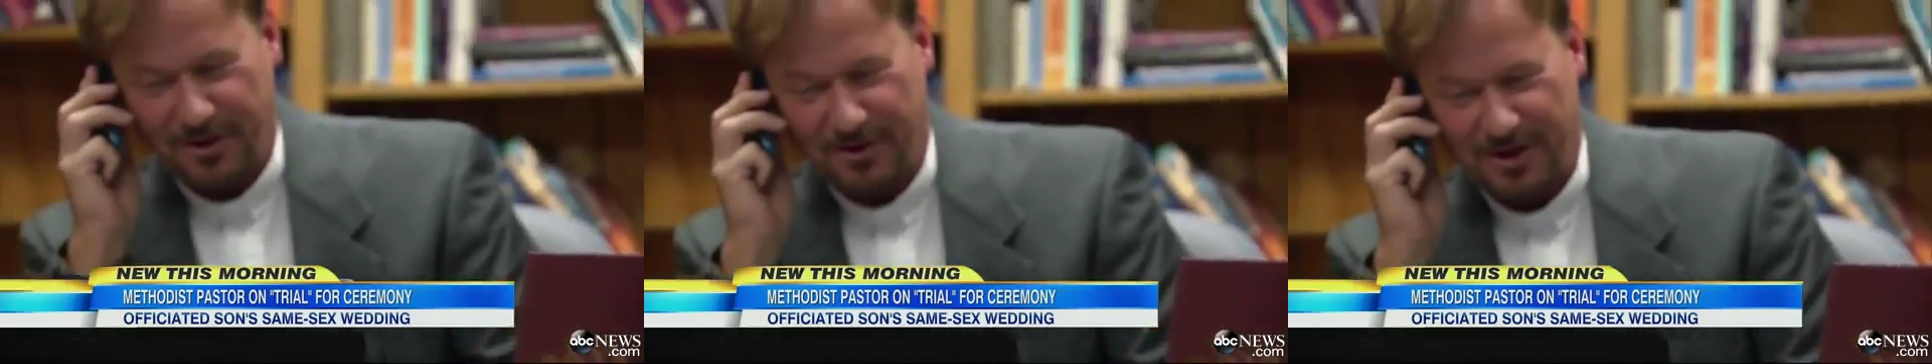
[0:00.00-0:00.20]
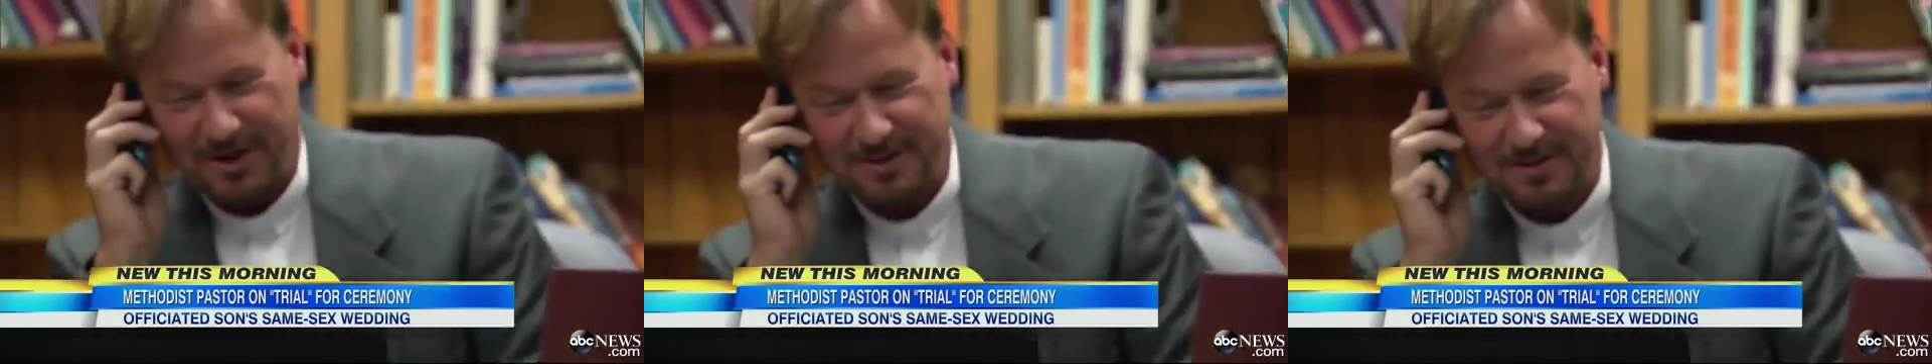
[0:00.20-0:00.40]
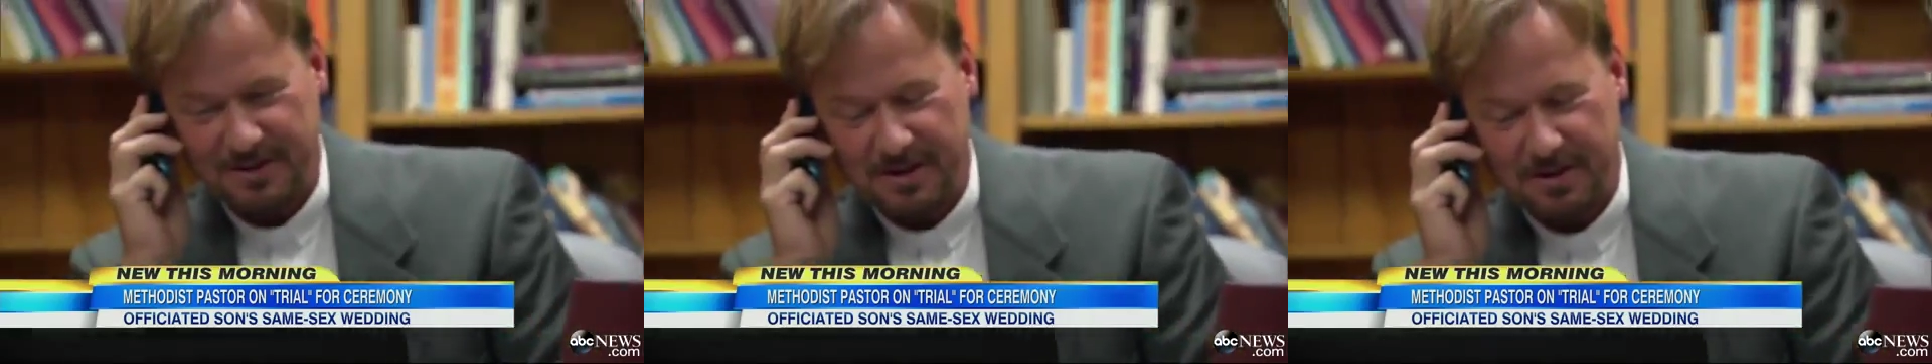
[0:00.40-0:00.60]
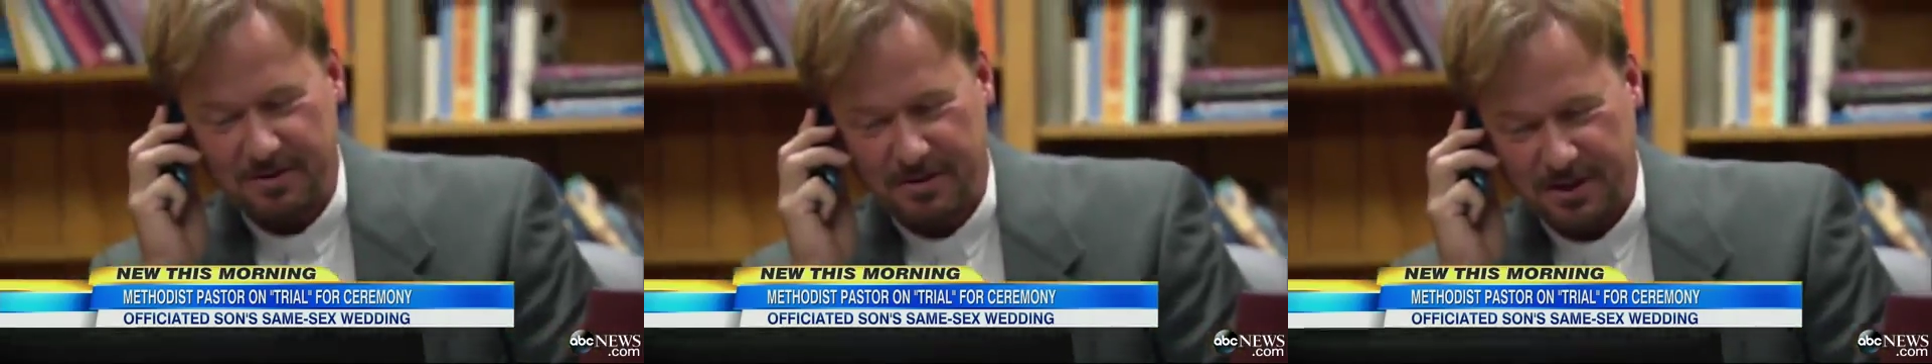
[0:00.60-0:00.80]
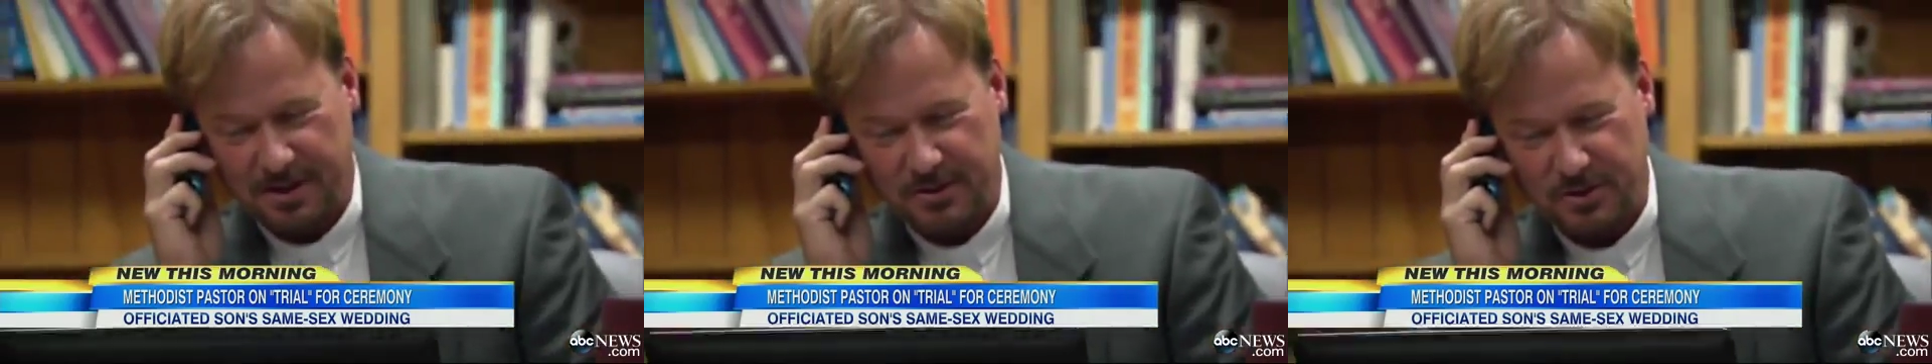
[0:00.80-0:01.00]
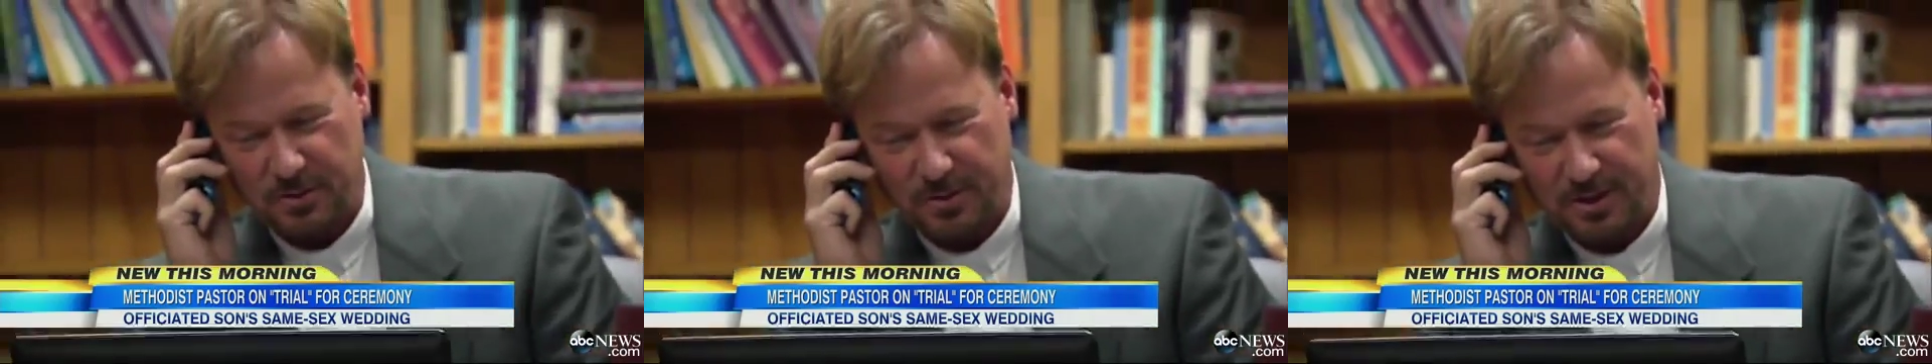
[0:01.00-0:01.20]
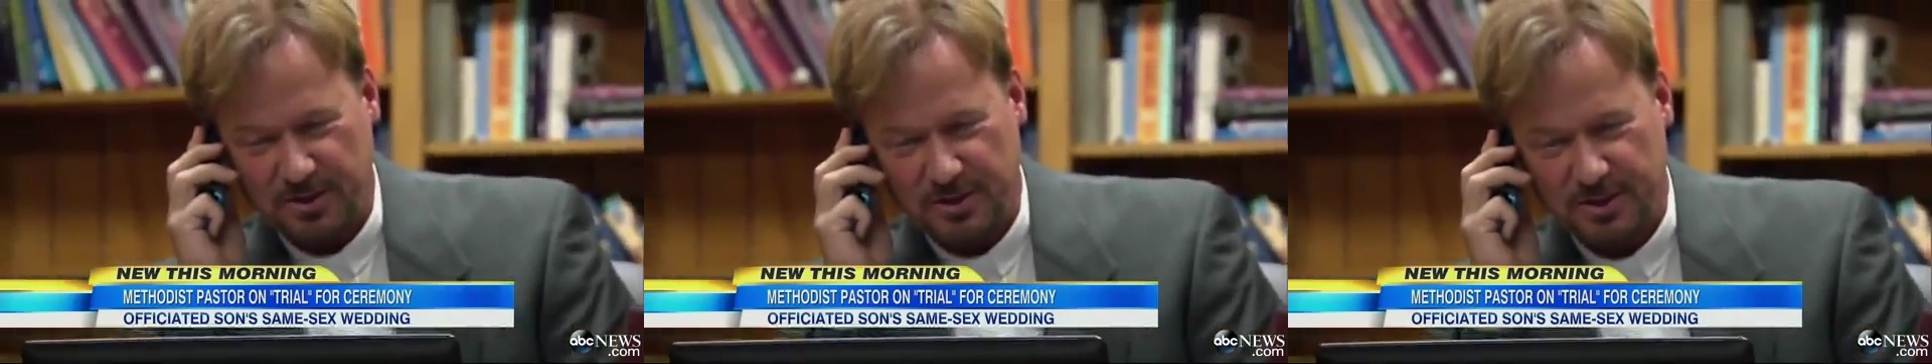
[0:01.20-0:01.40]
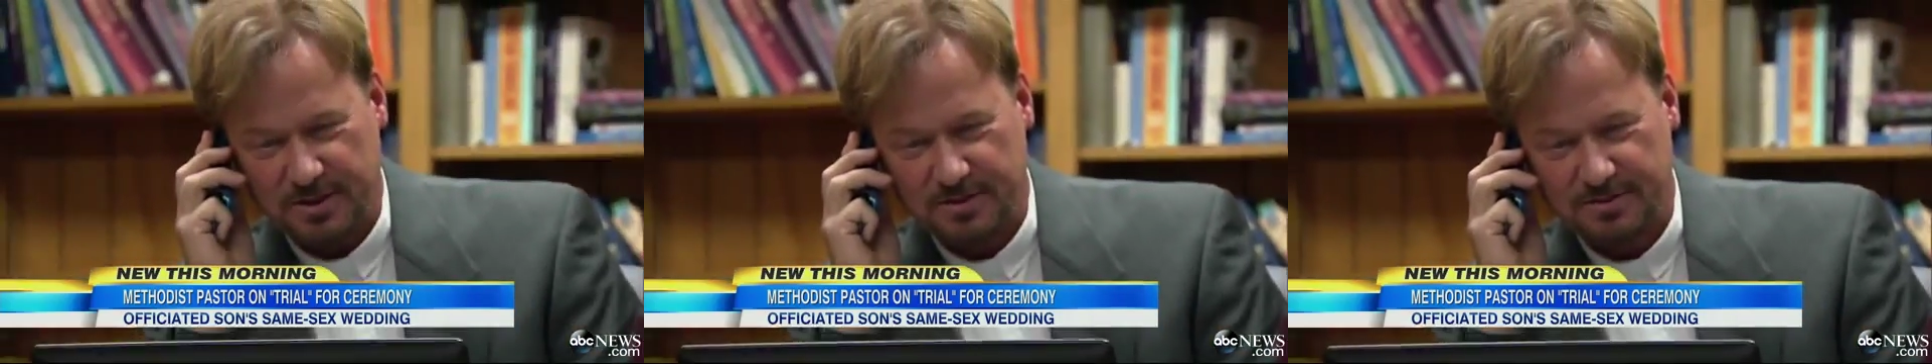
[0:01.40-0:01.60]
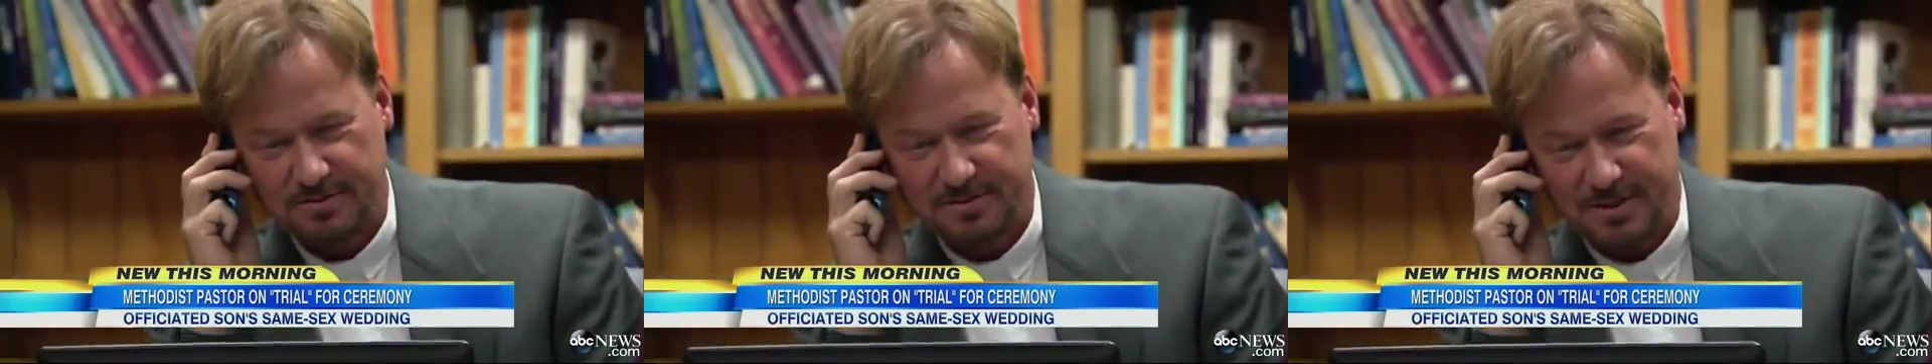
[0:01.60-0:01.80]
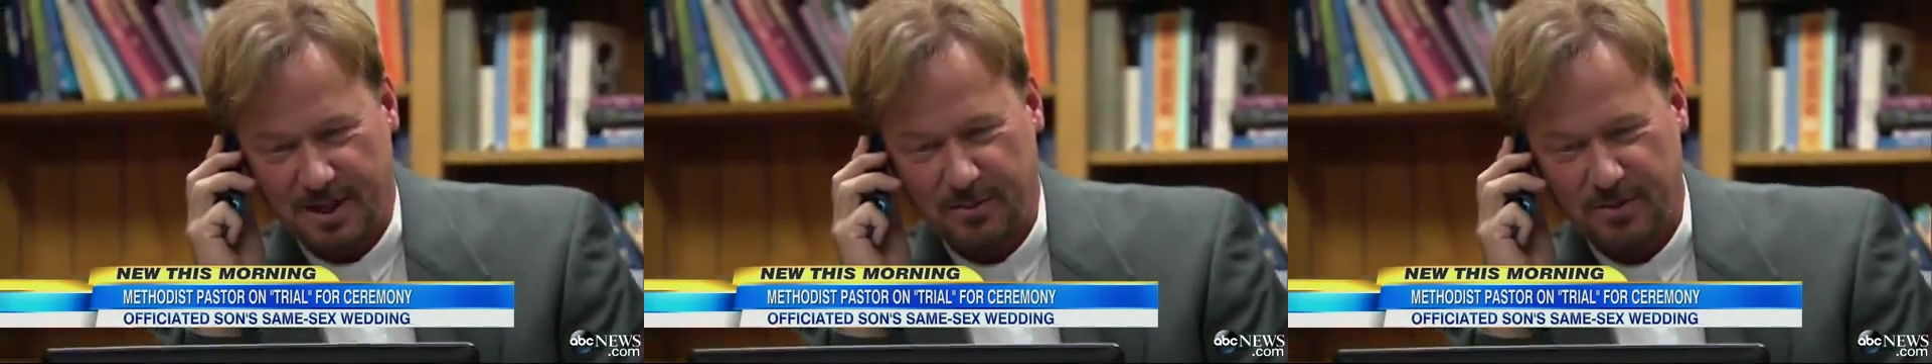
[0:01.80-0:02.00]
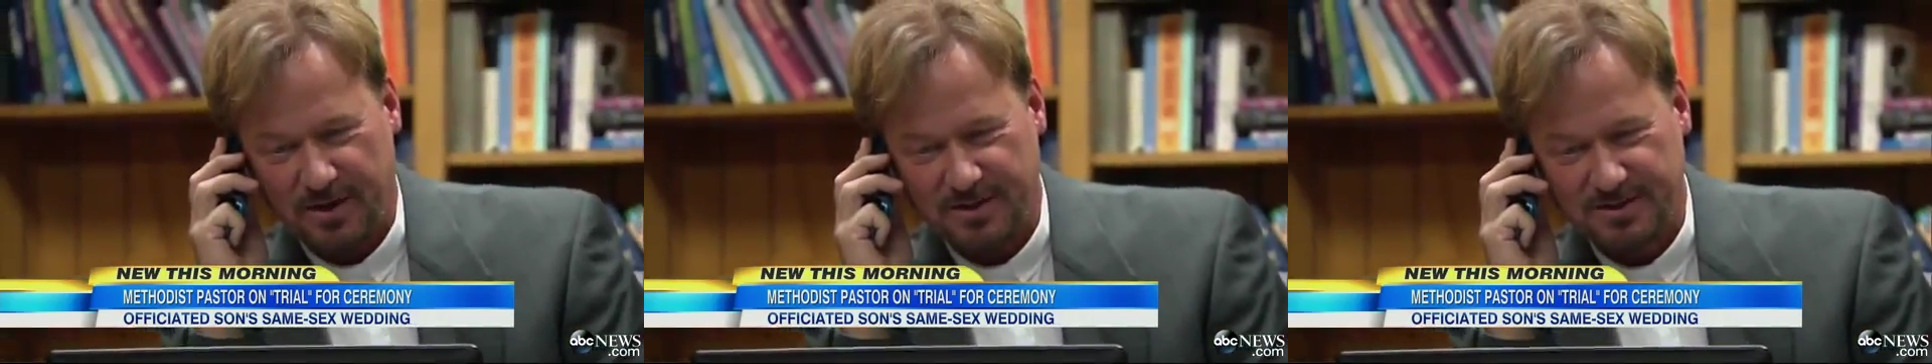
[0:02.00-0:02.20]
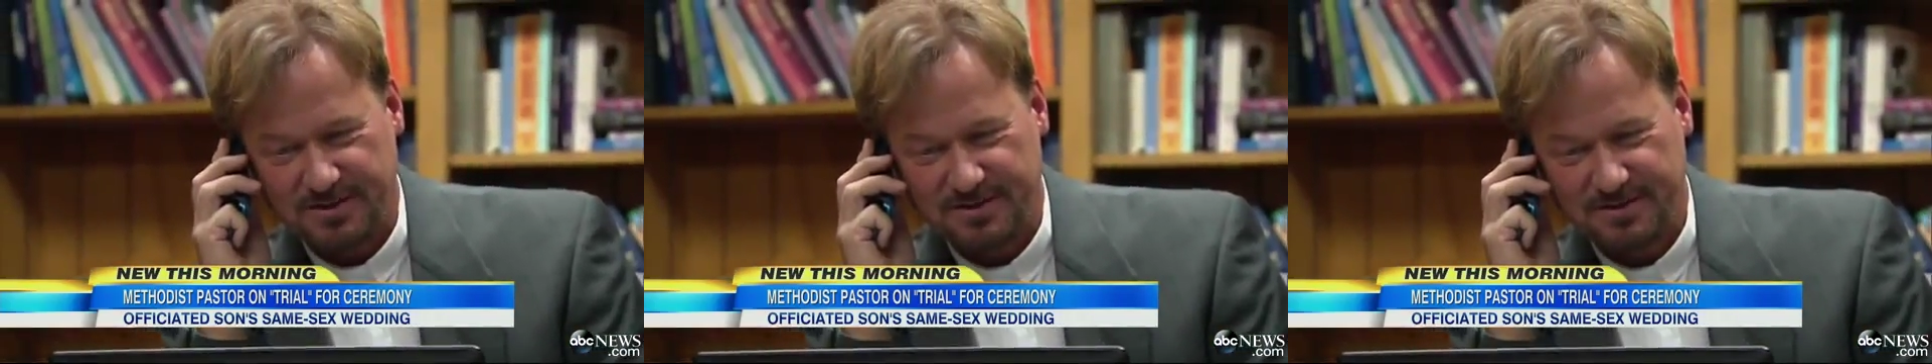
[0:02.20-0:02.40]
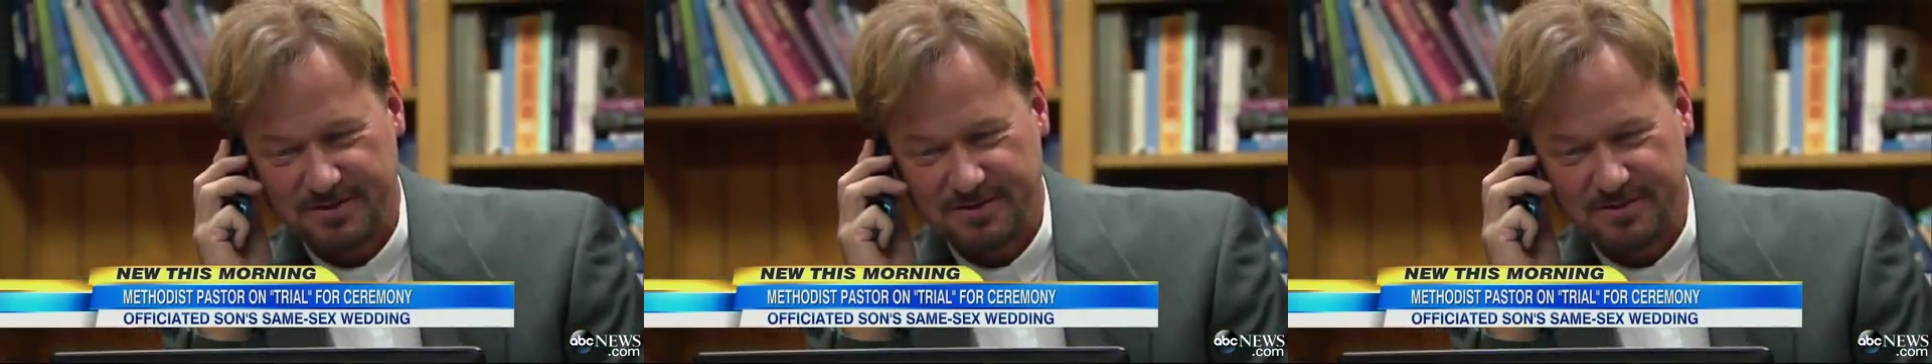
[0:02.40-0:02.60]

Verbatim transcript: to perform the wedding back in 2007,